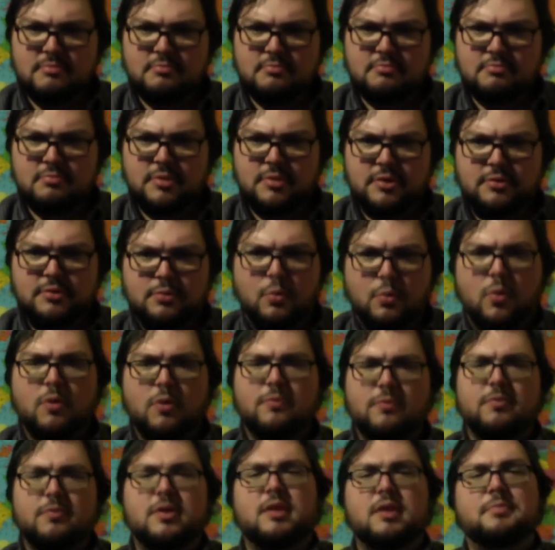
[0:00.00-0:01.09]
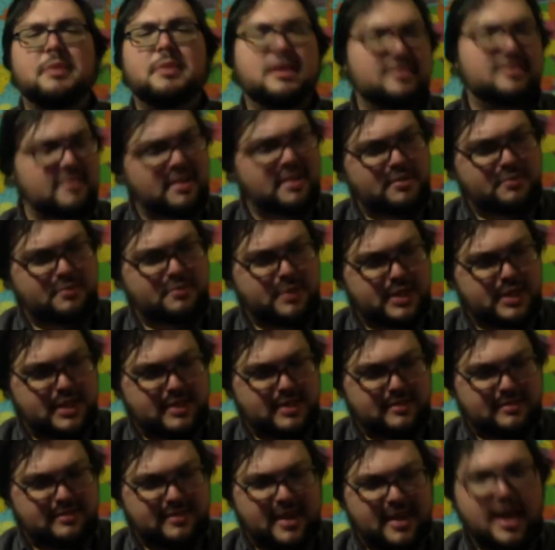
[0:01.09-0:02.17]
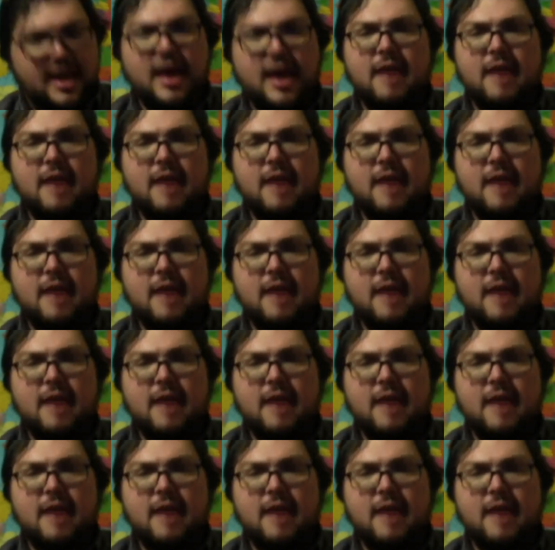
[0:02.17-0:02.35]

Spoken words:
this war for independence kind of went against